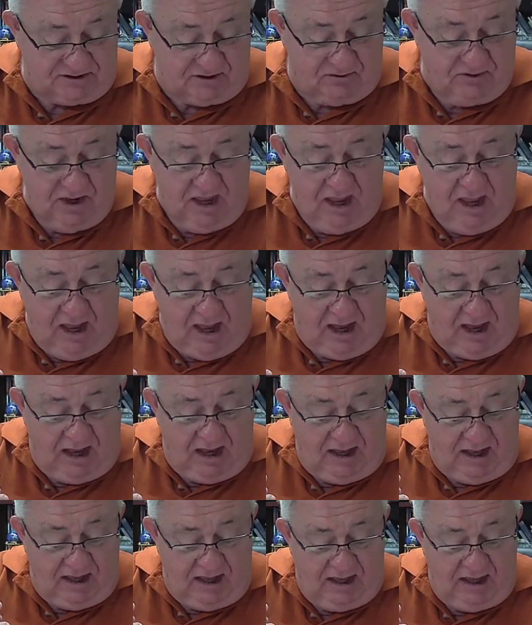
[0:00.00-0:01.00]
So,
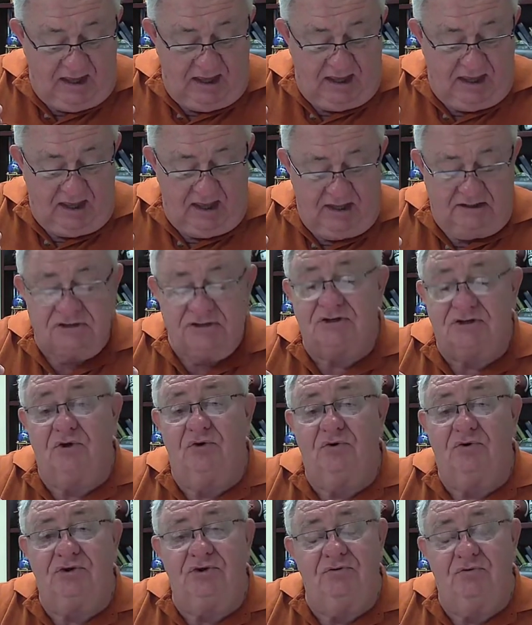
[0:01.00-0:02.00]
uh, and, and
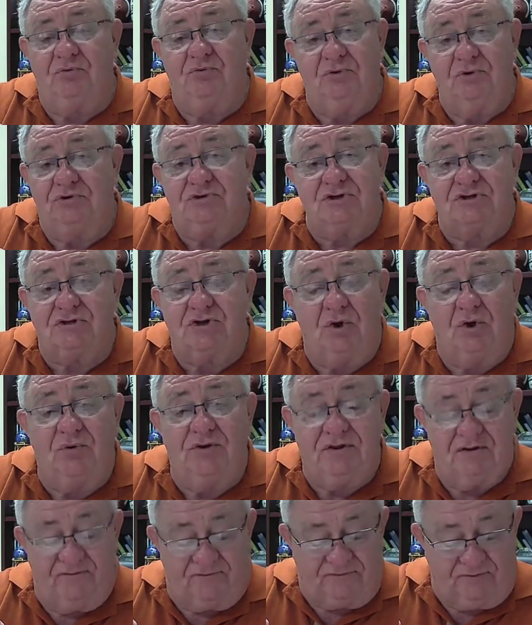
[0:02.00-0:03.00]
so you, we'll just go
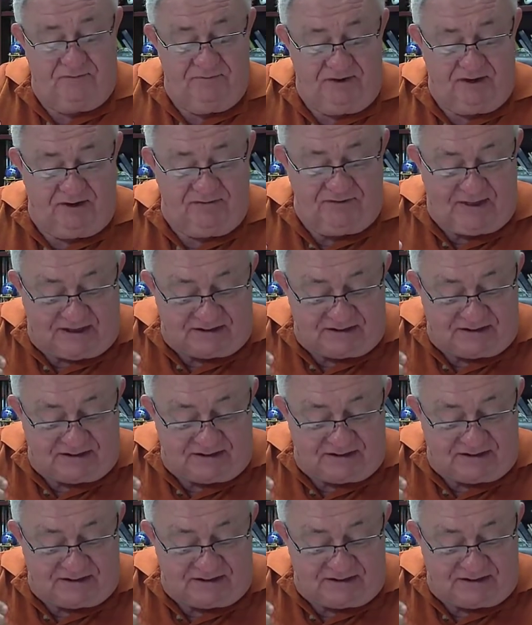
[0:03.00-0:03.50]
with it from there.